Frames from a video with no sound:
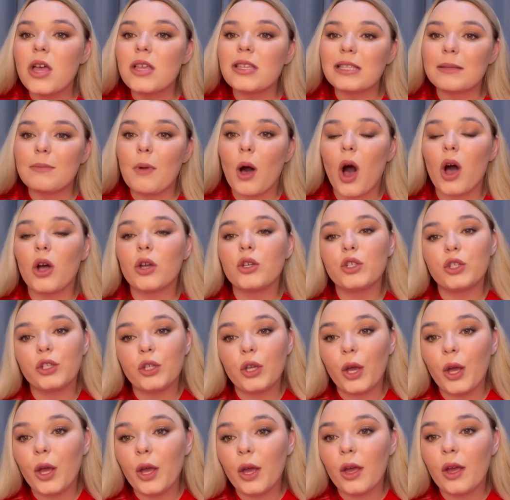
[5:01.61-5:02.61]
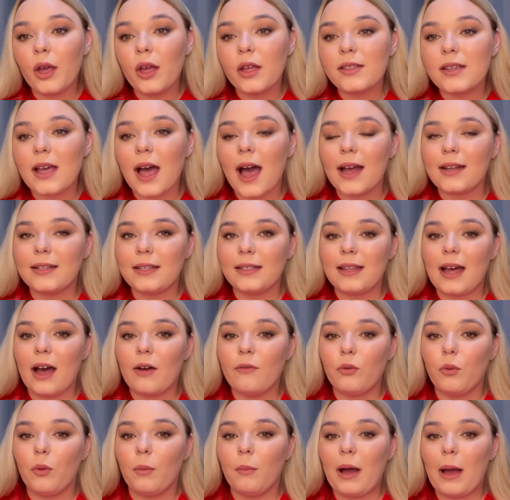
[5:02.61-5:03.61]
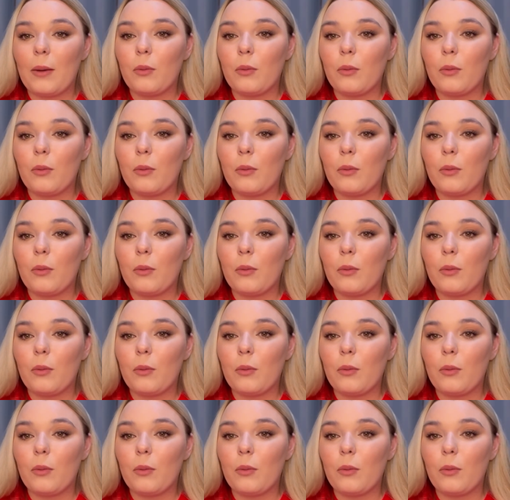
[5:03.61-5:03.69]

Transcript: smart shirt. I did that for my